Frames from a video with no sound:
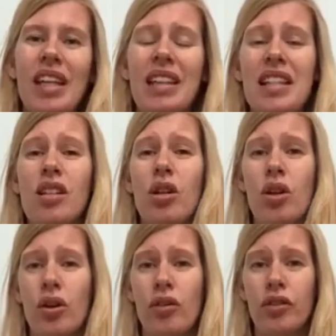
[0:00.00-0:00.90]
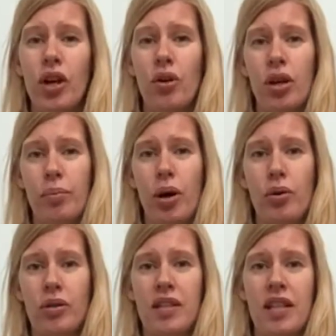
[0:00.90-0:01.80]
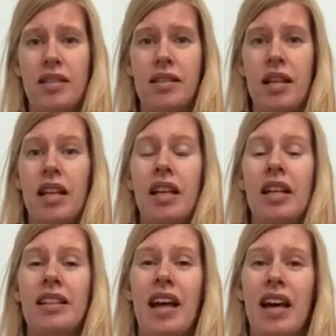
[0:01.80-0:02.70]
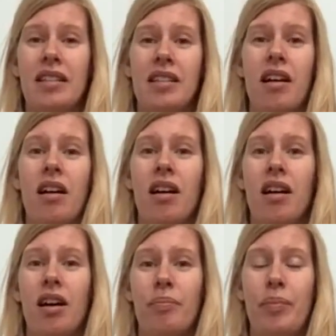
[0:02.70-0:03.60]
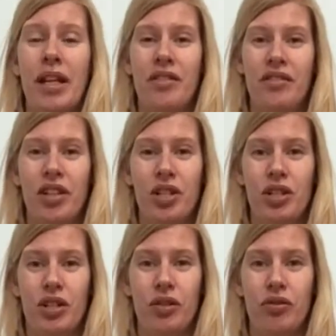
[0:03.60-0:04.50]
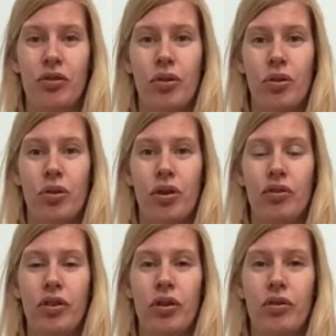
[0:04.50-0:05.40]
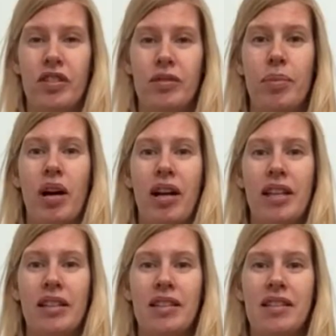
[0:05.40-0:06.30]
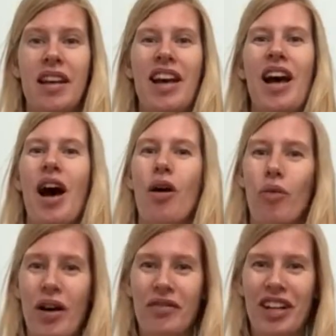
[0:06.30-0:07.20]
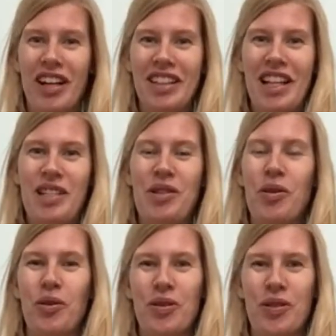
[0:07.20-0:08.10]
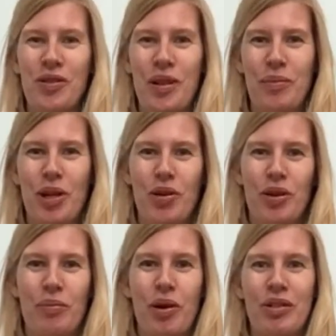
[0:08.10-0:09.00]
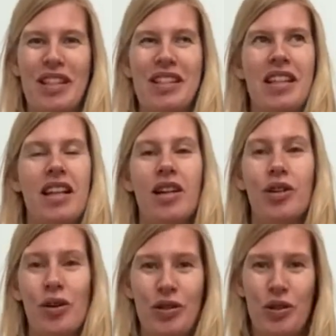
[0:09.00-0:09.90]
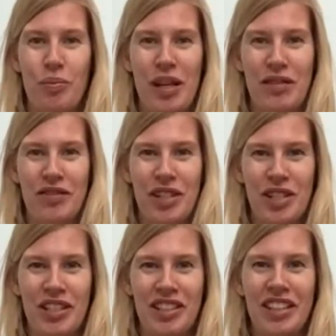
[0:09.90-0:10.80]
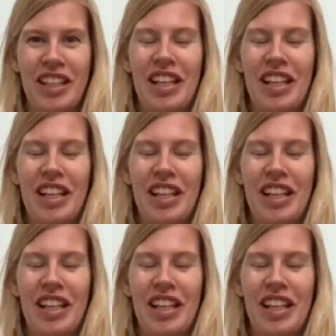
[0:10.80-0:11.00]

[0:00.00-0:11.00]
There's a lot of yoga poses that are beneficial for fused spines. However, there's also some yoga poses that are not so beneficial.